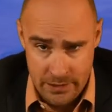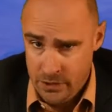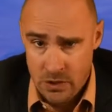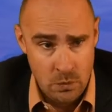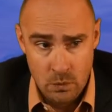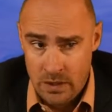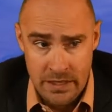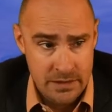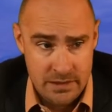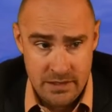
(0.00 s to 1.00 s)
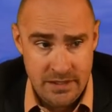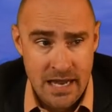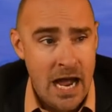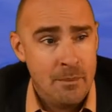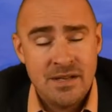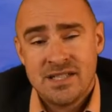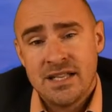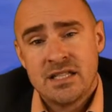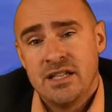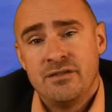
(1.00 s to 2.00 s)
You don't want to not be
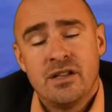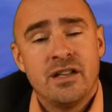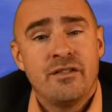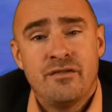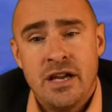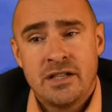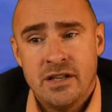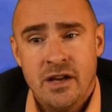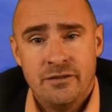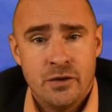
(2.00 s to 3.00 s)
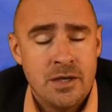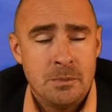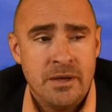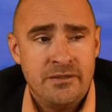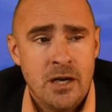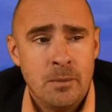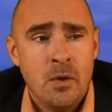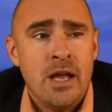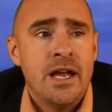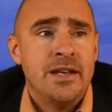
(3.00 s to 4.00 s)
sensitive to the effect of your independent
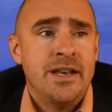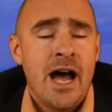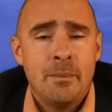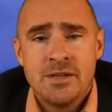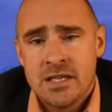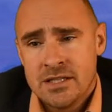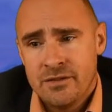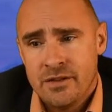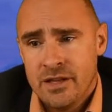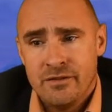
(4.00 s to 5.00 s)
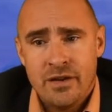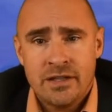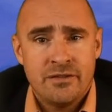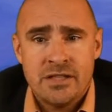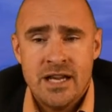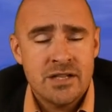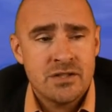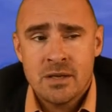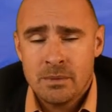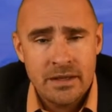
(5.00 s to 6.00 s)
variable, not be sensitive to the effect of a test or
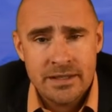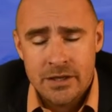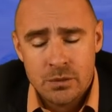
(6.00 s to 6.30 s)
something like that.